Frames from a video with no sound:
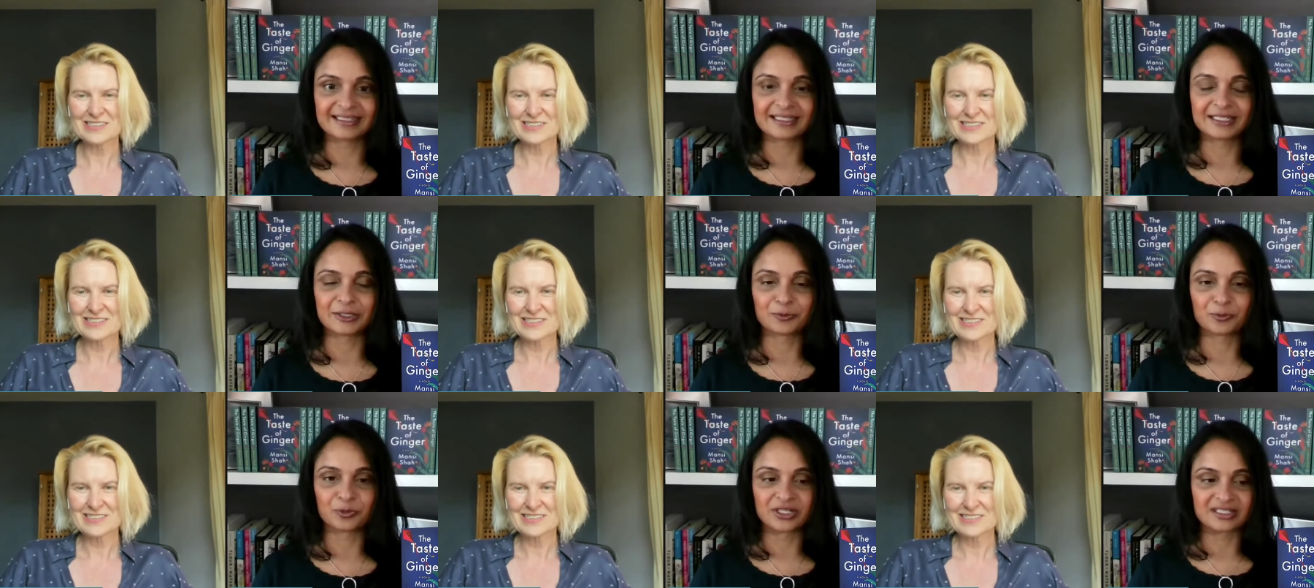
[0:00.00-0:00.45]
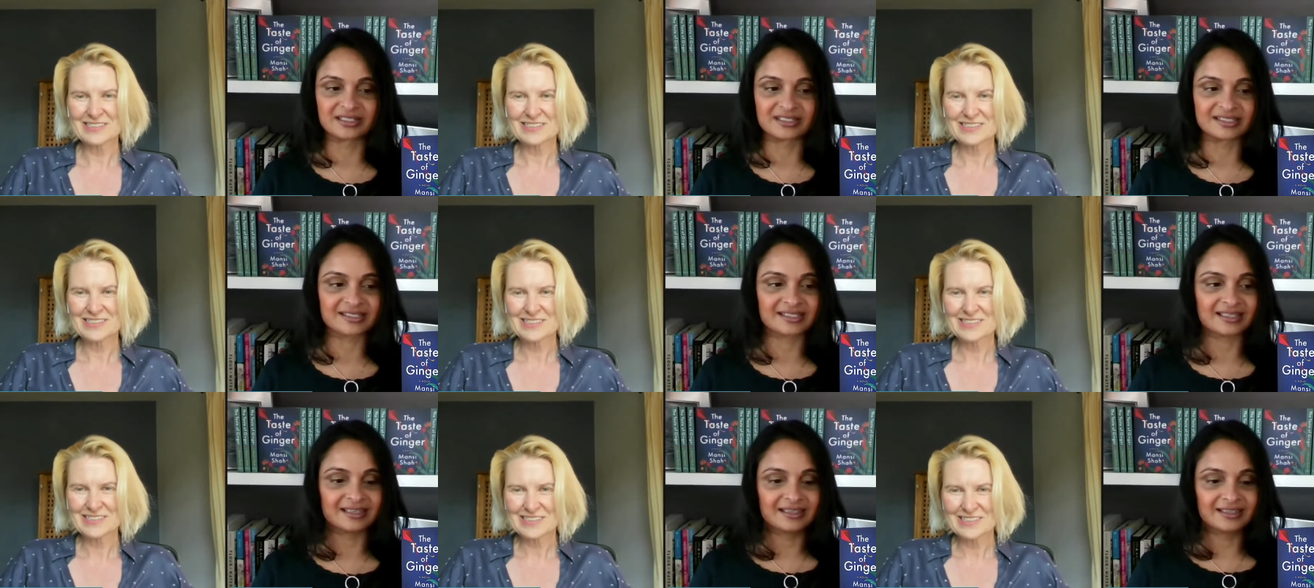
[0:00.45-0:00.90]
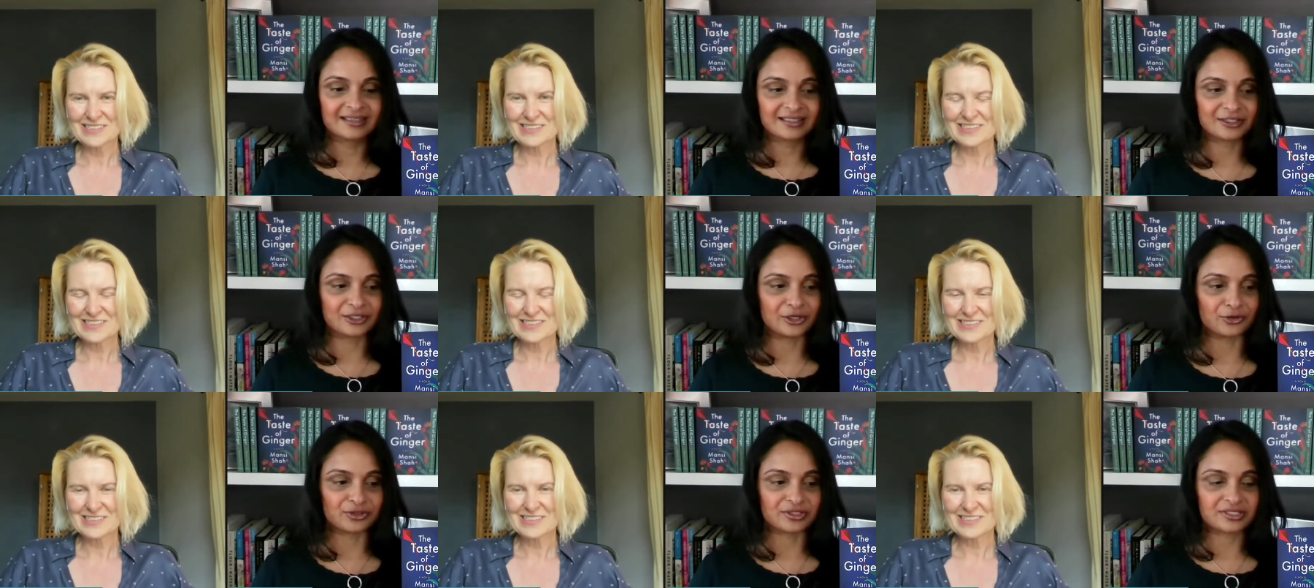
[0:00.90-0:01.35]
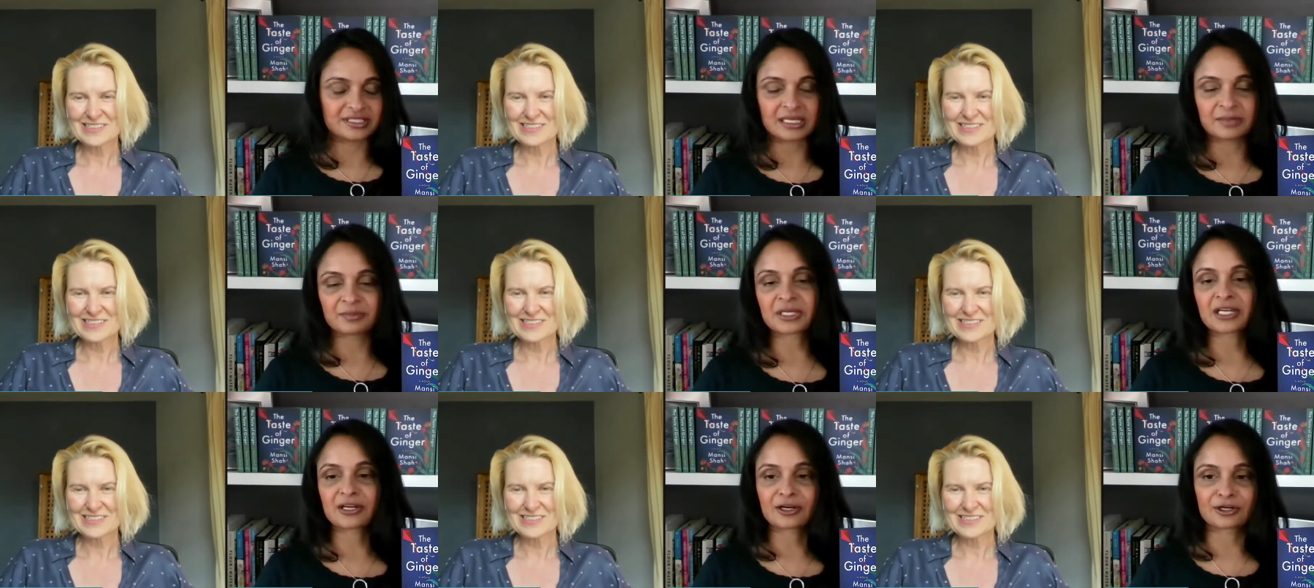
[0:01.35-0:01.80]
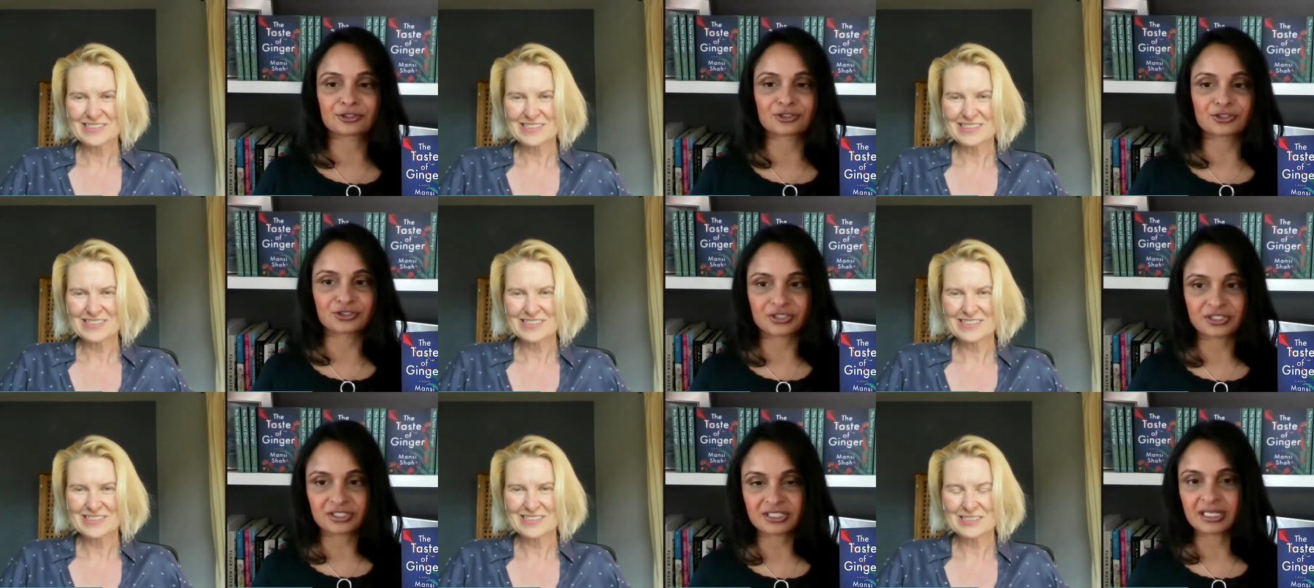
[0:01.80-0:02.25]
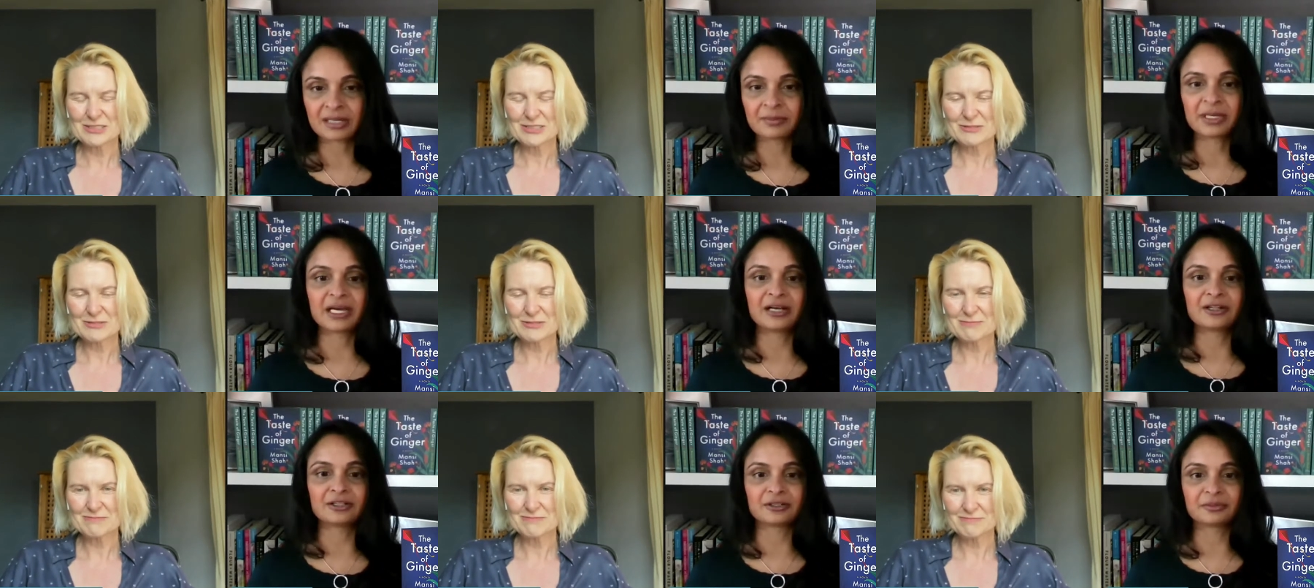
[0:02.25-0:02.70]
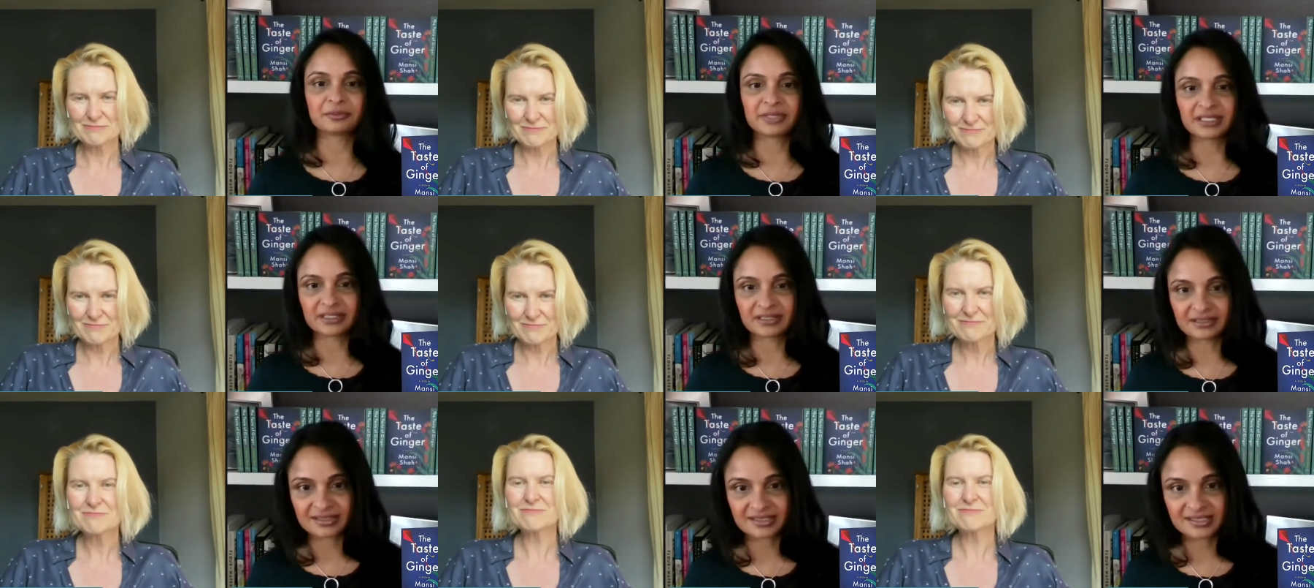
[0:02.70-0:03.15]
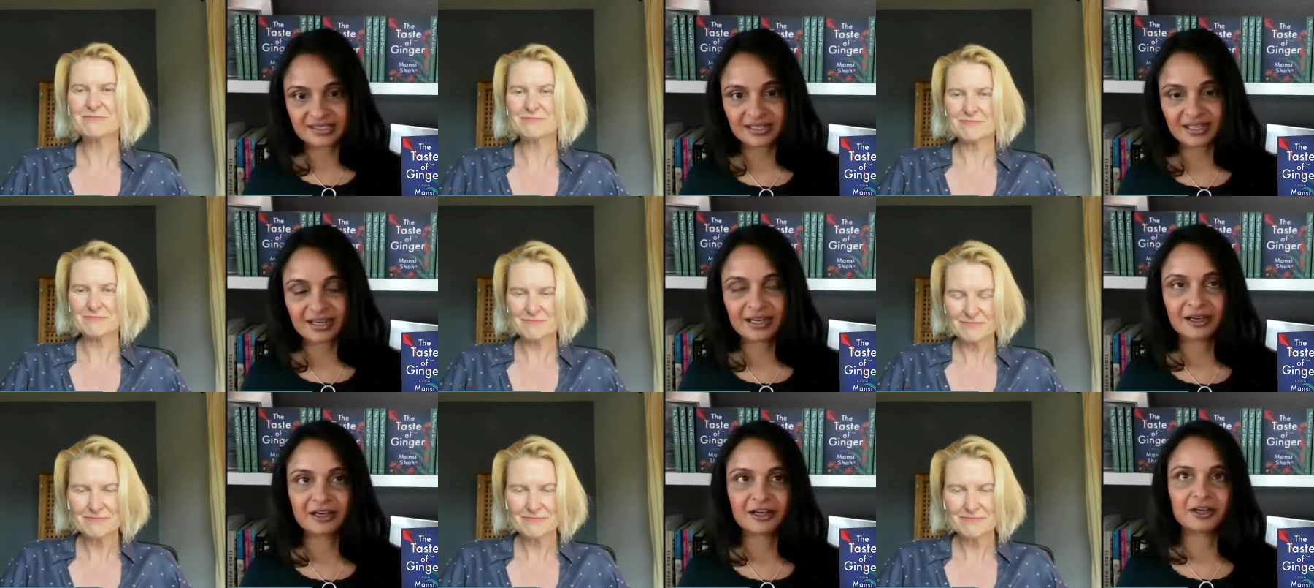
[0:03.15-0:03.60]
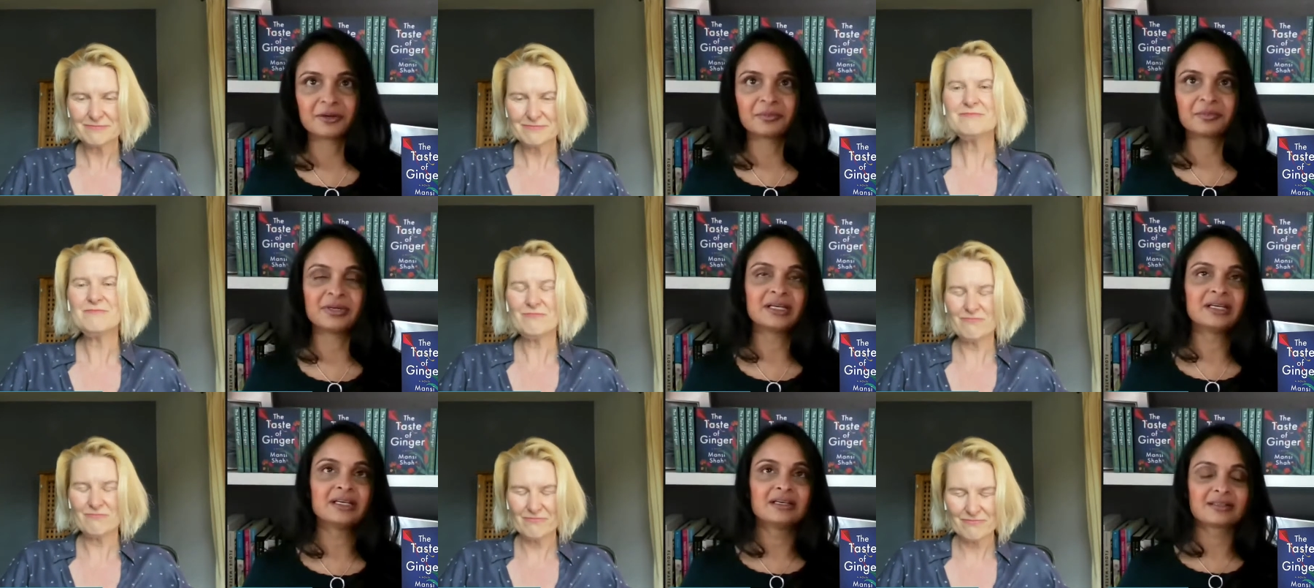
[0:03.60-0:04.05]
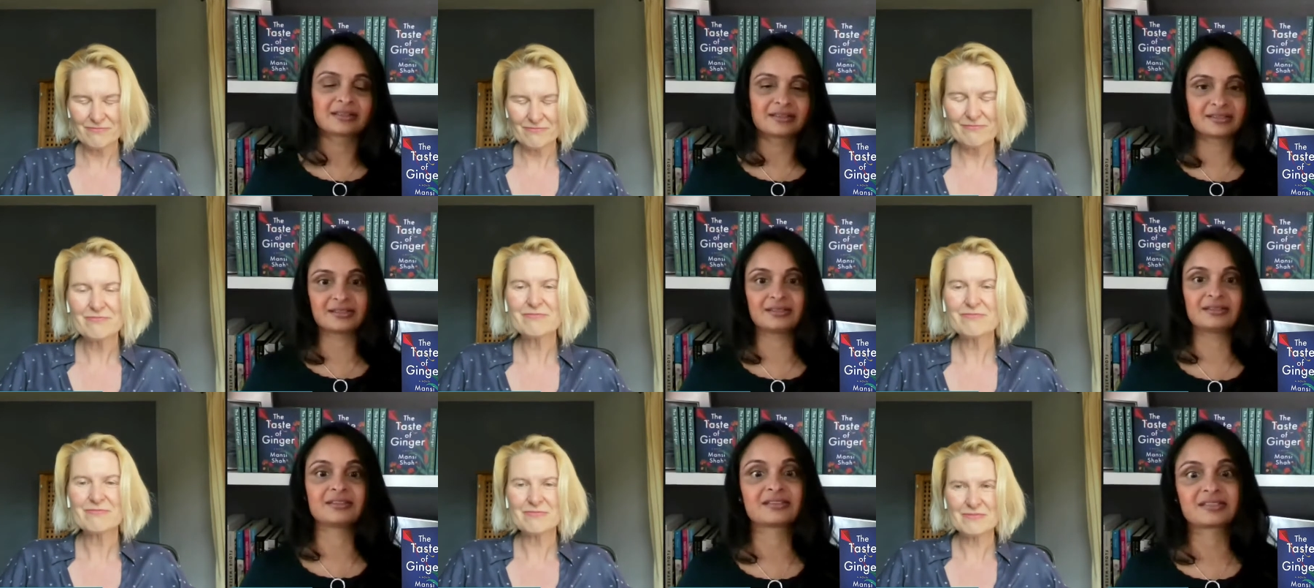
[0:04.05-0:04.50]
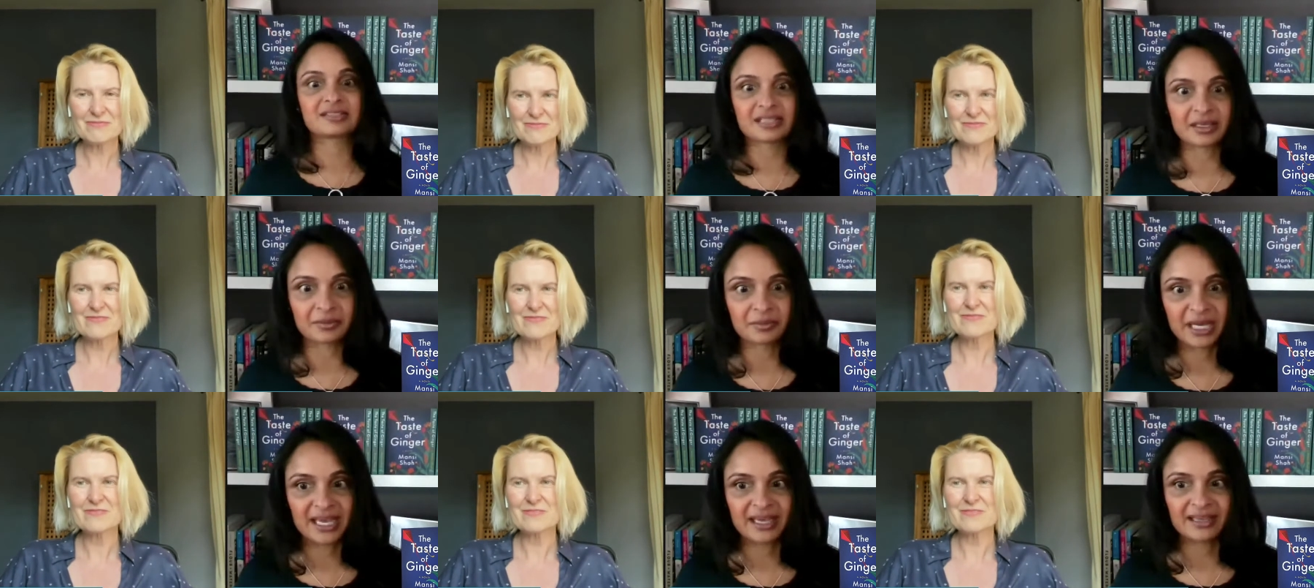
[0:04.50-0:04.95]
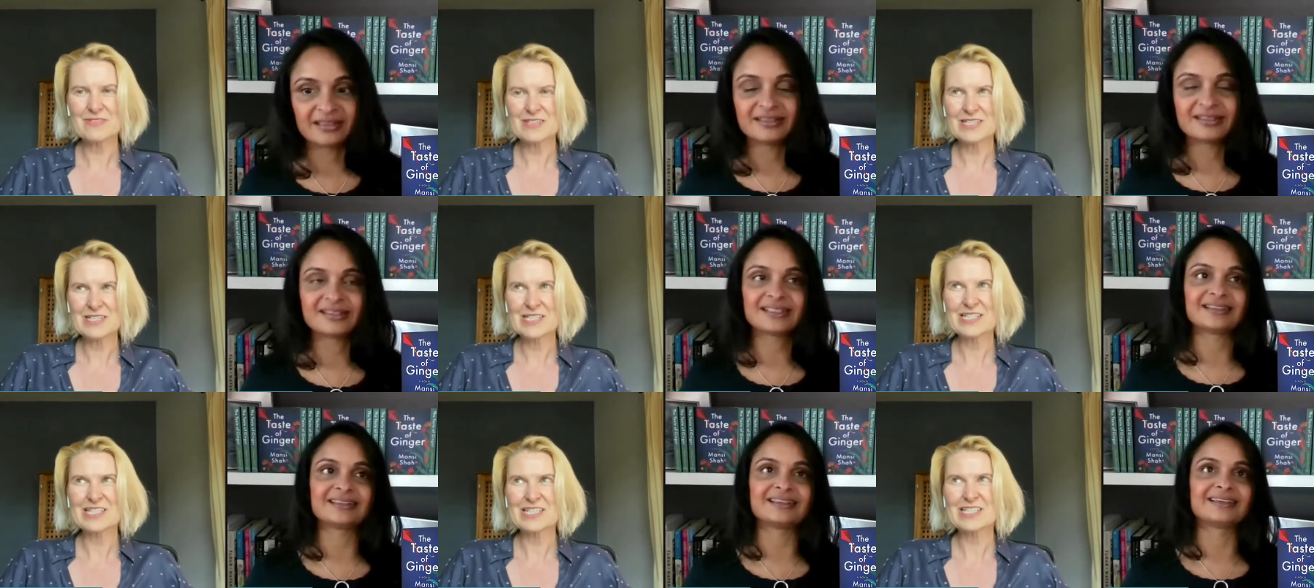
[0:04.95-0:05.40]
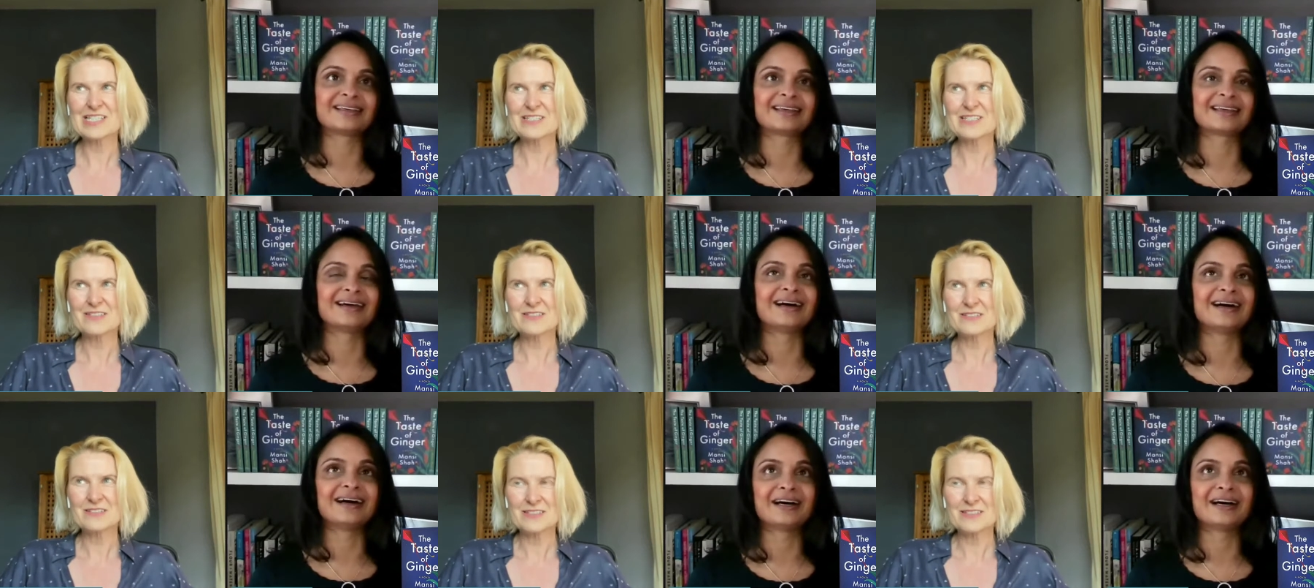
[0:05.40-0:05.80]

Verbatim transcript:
Speaker 1: It was, you know, the same characters, the same elements, the same ending.